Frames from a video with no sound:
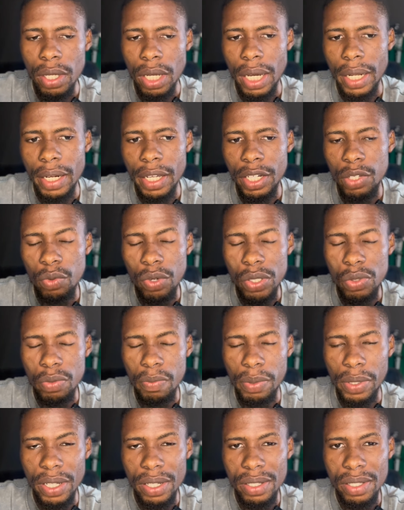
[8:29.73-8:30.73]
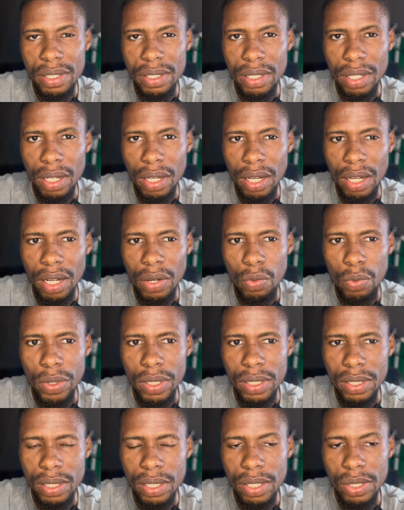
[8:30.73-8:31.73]
and then he was replaced
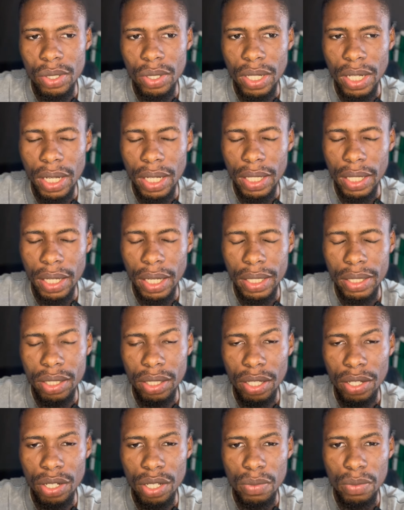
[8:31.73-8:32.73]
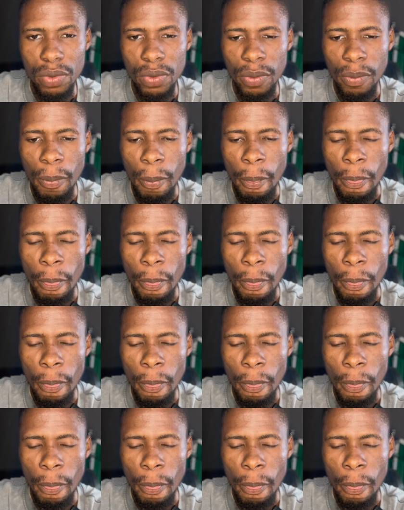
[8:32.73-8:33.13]
with this other guy, Tenimu,